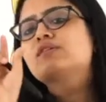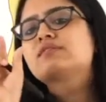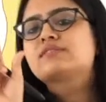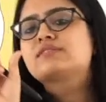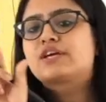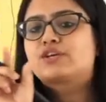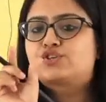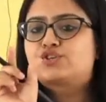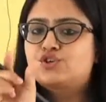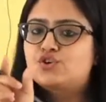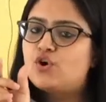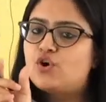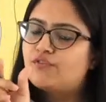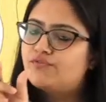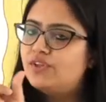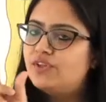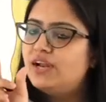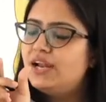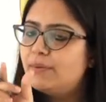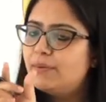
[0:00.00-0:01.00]
section of
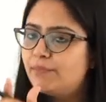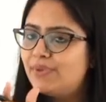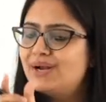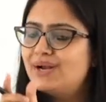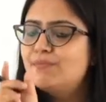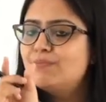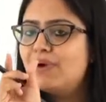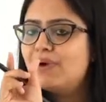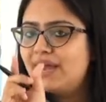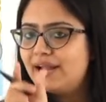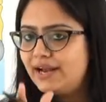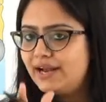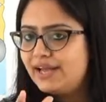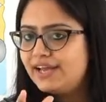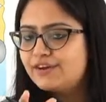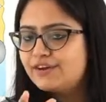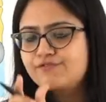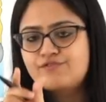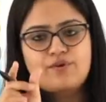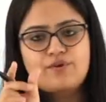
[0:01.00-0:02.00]
the lipid
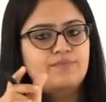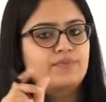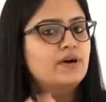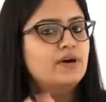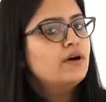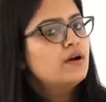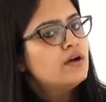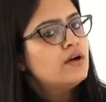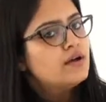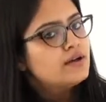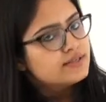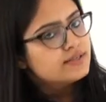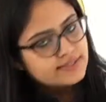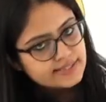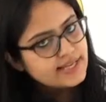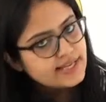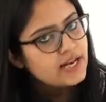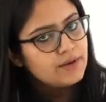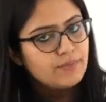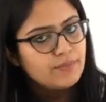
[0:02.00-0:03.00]
bilayer from the
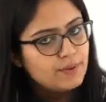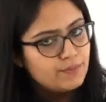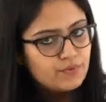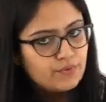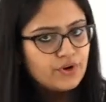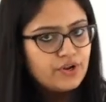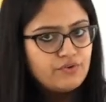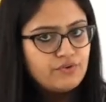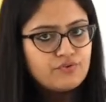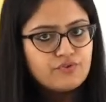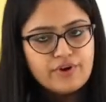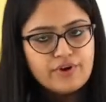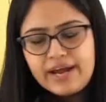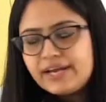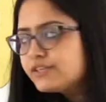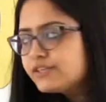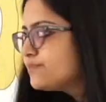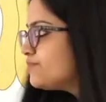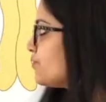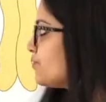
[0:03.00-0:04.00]
cell membrane, right?